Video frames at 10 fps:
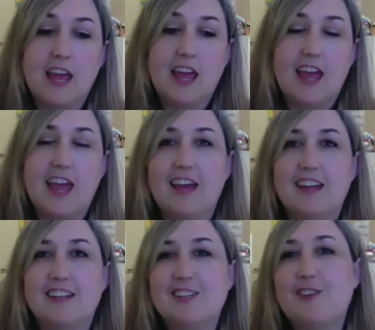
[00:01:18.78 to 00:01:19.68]

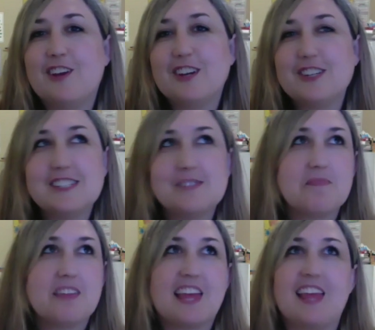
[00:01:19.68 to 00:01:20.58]
And she figures
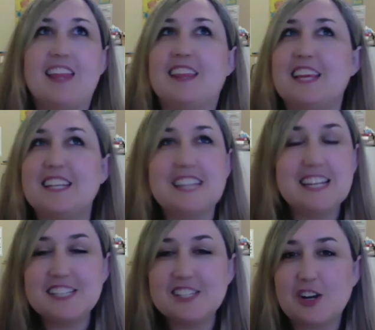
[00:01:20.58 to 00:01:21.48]
the
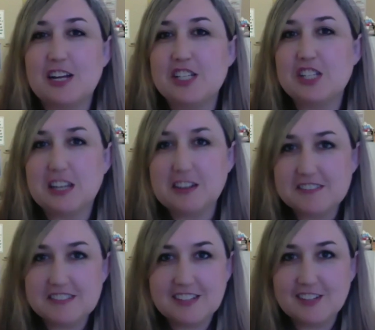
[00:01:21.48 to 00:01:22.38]
attendees are
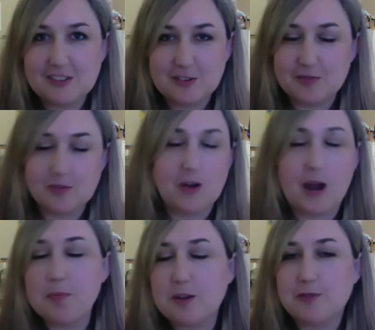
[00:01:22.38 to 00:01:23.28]
itching to
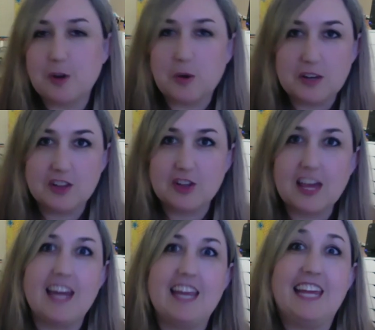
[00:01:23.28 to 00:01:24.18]
grab their phone and
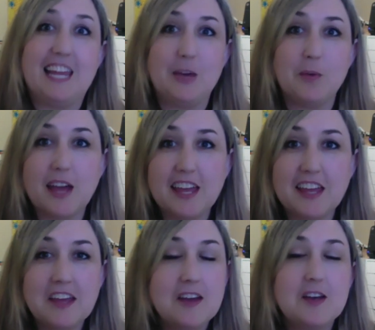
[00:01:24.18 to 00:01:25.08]
look at it
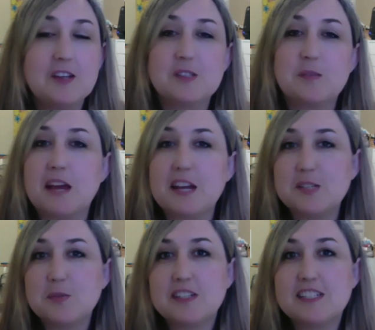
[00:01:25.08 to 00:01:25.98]
anyway. So might
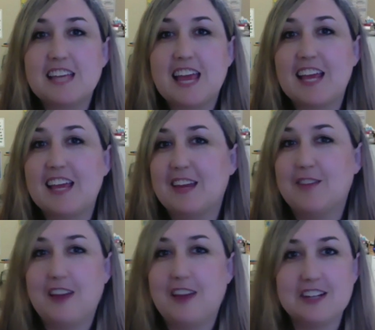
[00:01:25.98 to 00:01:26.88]
as well take
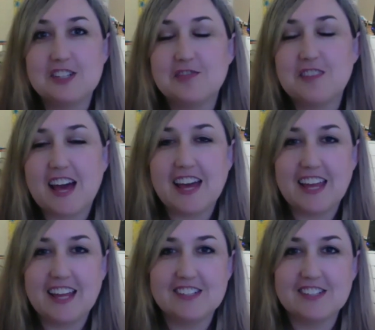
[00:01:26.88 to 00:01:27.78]
advantage of
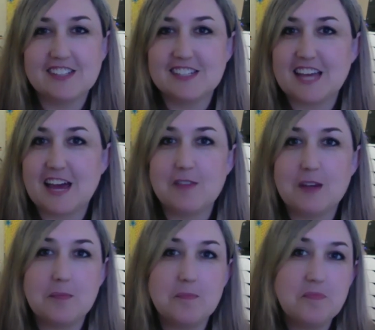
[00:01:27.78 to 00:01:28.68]
that and just have
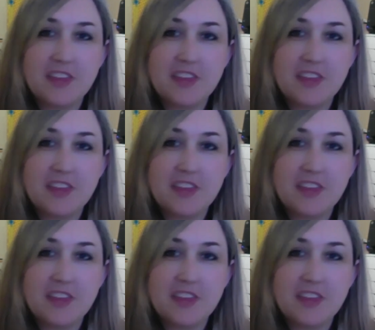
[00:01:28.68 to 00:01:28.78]
them